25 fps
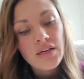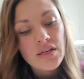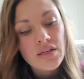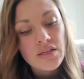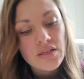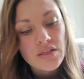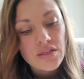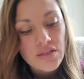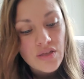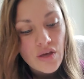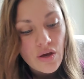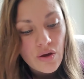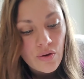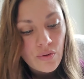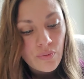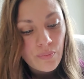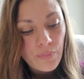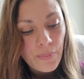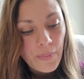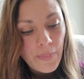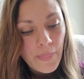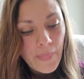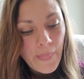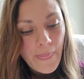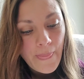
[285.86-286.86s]
So
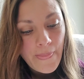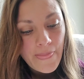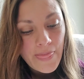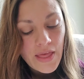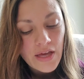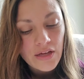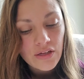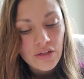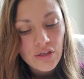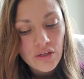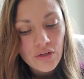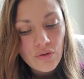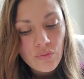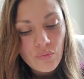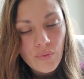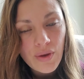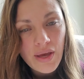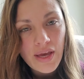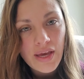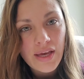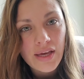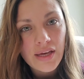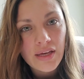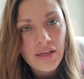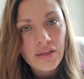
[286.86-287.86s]
a good
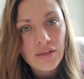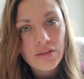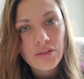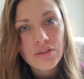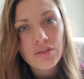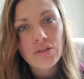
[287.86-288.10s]
way